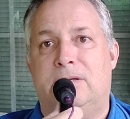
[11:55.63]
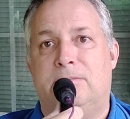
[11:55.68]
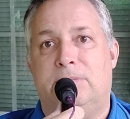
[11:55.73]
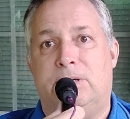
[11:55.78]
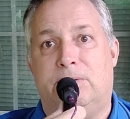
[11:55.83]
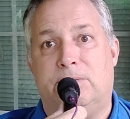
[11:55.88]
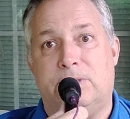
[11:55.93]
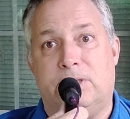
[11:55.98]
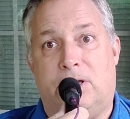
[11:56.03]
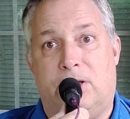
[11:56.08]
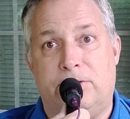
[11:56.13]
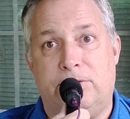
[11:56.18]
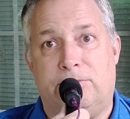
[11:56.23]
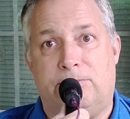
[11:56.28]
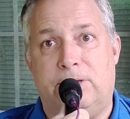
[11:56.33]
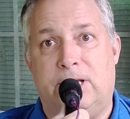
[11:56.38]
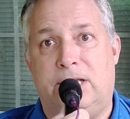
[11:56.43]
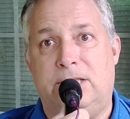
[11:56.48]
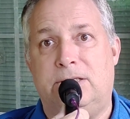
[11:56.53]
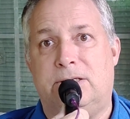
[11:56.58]
but with all the
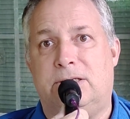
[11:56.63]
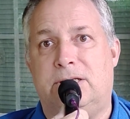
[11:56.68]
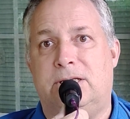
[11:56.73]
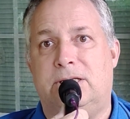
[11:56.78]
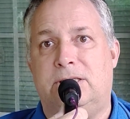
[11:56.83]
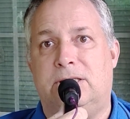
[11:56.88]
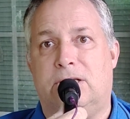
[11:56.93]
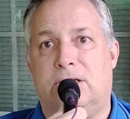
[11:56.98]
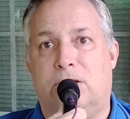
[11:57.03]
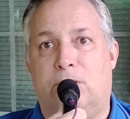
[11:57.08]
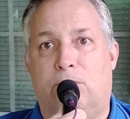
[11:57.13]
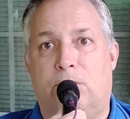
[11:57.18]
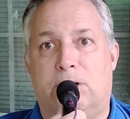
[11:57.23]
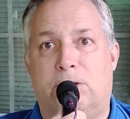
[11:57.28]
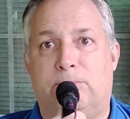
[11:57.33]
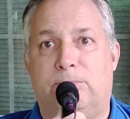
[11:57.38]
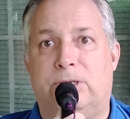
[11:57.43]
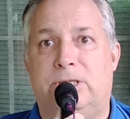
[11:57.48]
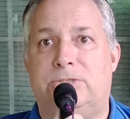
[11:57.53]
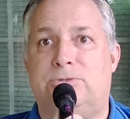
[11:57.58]
rain they're getting, the low
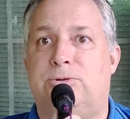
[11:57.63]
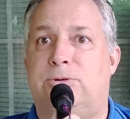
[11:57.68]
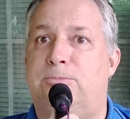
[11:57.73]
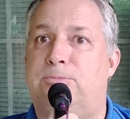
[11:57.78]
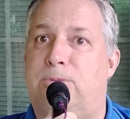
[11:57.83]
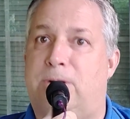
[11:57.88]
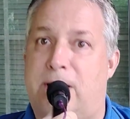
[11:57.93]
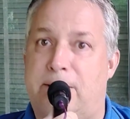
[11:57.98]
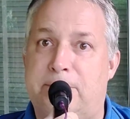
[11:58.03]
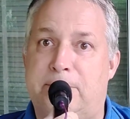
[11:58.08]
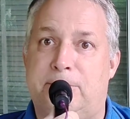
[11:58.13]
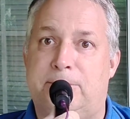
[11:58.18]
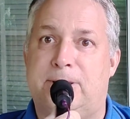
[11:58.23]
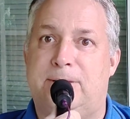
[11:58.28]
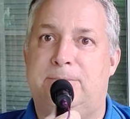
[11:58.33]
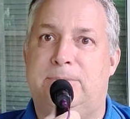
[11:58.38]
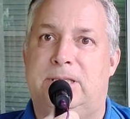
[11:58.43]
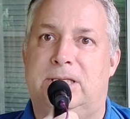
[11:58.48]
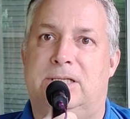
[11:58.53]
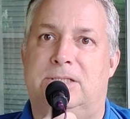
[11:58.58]
water bridge would
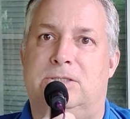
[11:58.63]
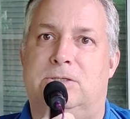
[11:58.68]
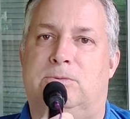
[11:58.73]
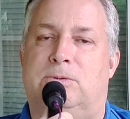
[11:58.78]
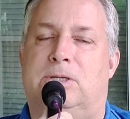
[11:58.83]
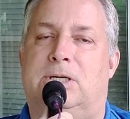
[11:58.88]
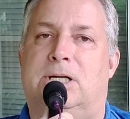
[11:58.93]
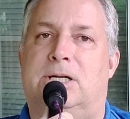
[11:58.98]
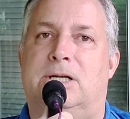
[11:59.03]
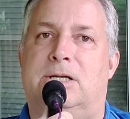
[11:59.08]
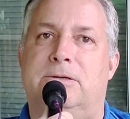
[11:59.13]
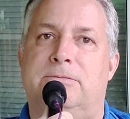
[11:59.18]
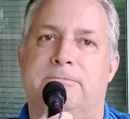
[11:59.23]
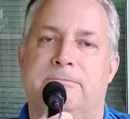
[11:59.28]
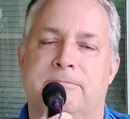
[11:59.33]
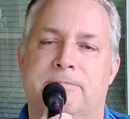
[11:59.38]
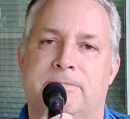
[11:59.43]
probably be underwater.